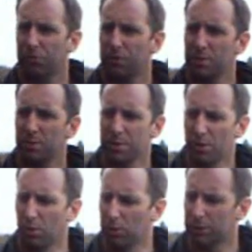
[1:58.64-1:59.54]
these ones
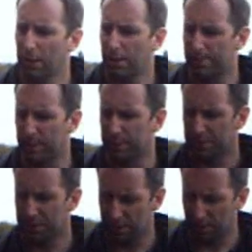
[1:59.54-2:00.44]
are all carbon,
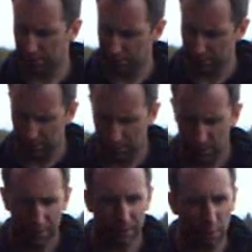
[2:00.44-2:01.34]
so
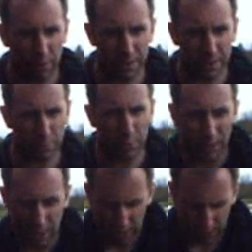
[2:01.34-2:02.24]
they're quite springy.